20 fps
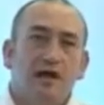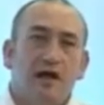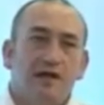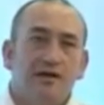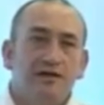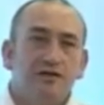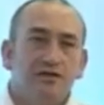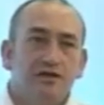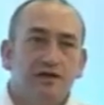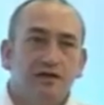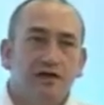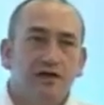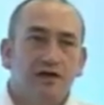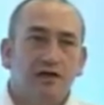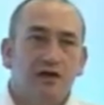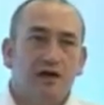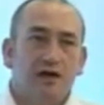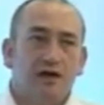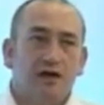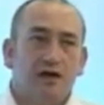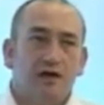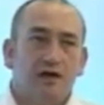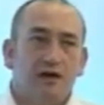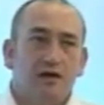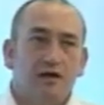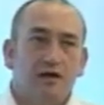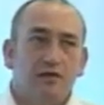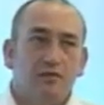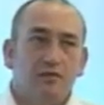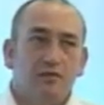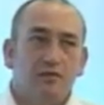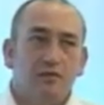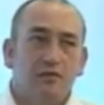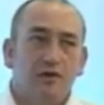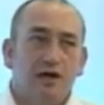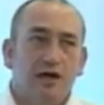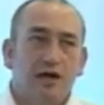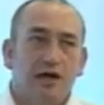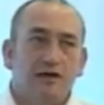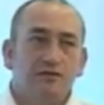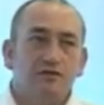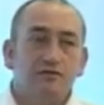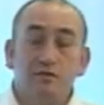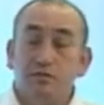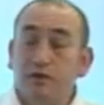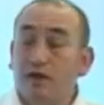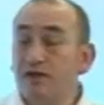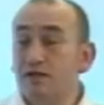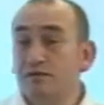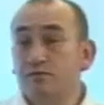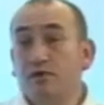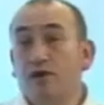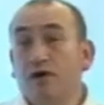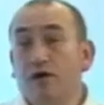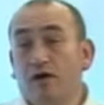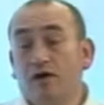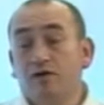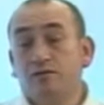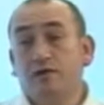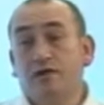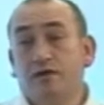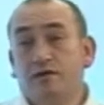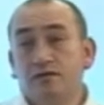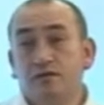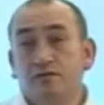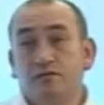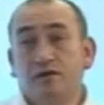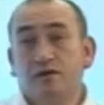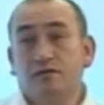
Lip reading: Energy and replacement hardware as